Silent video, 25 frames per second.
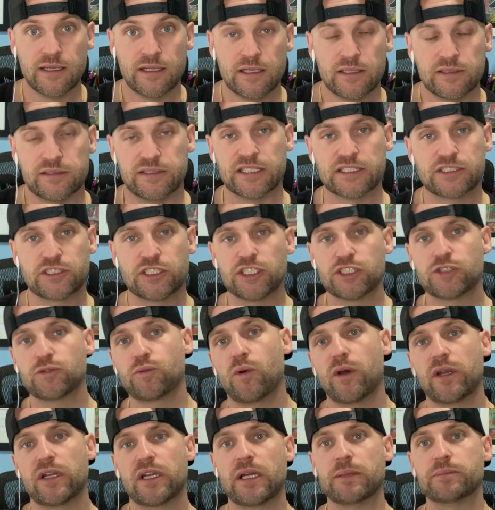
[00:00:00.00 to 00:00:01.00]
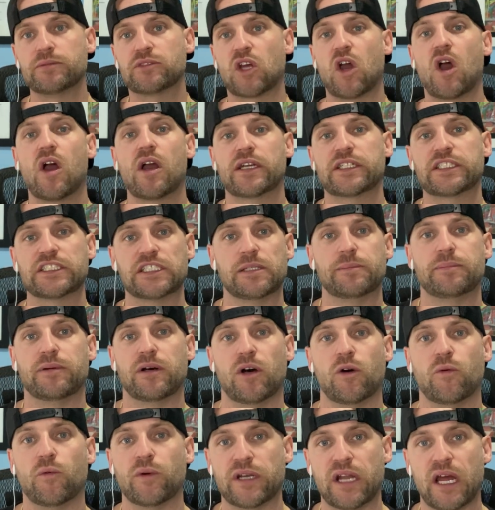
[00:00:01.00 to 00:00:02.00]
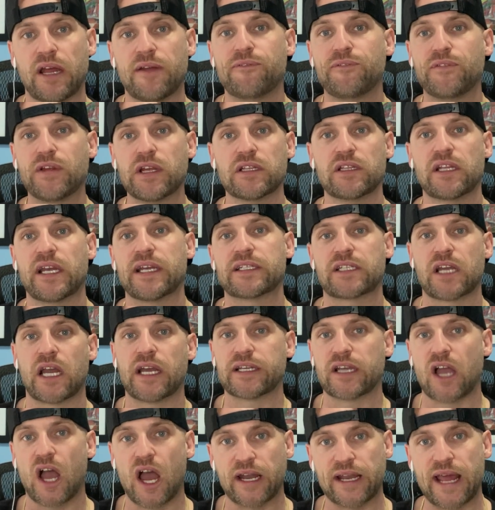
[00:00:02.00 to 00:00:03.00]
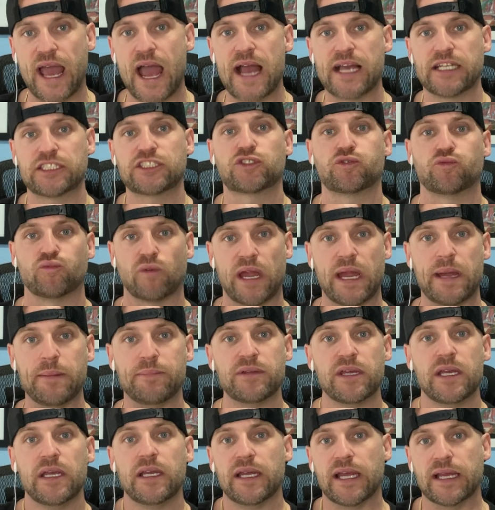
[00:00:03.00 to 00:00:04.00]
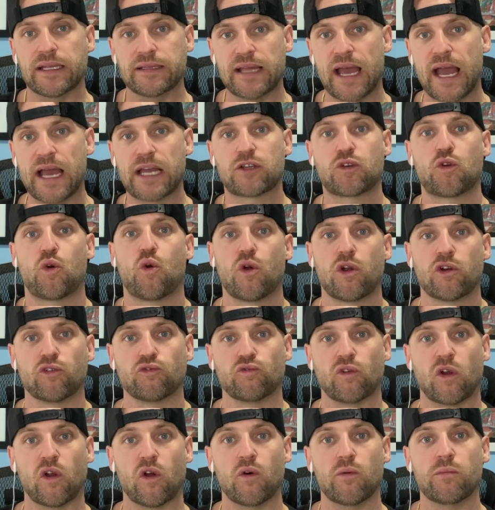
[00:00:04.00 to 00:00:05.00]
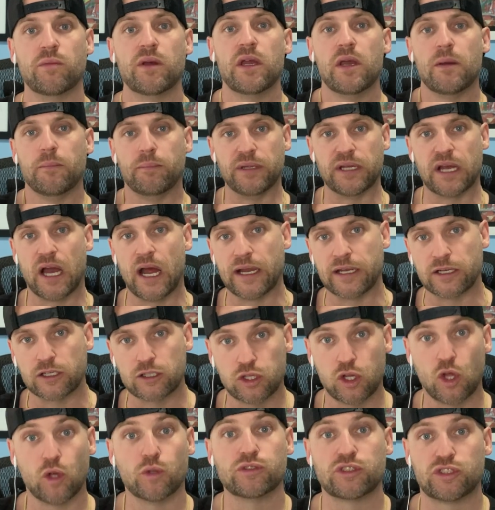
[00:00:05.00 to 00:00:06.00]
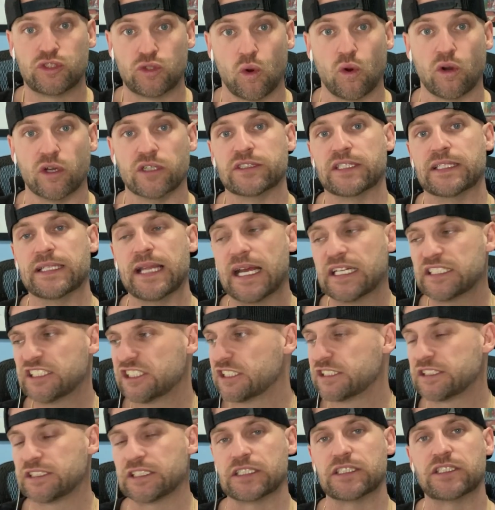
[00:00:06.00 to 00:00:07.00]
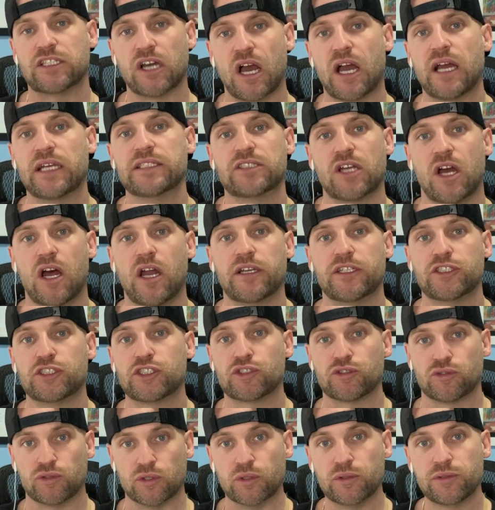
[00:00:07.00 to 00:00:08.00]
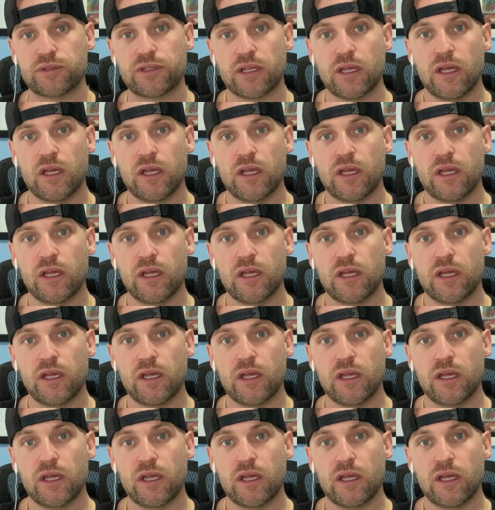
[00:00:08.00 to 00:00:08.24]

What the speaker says: This is what I'm talking about when I feel like I got ass raped in that courtroom behind closed doors. And that's just the God's honest truth